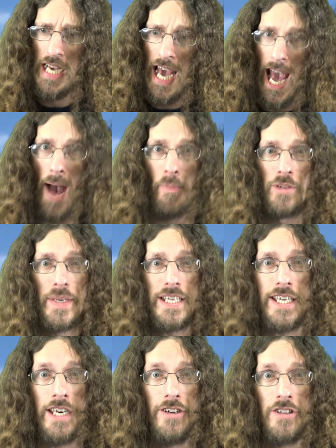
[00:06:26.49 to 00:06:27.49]
happened to be
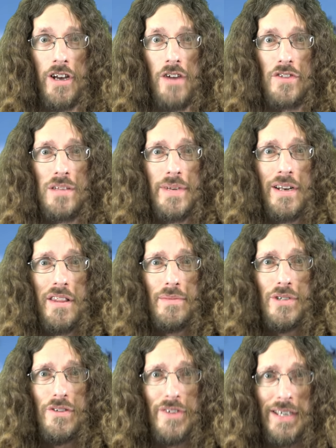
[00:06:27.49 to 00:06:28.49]
killed off in the middle of the
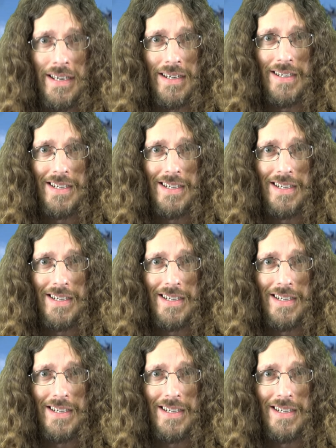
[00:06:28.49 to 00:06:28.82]
movie.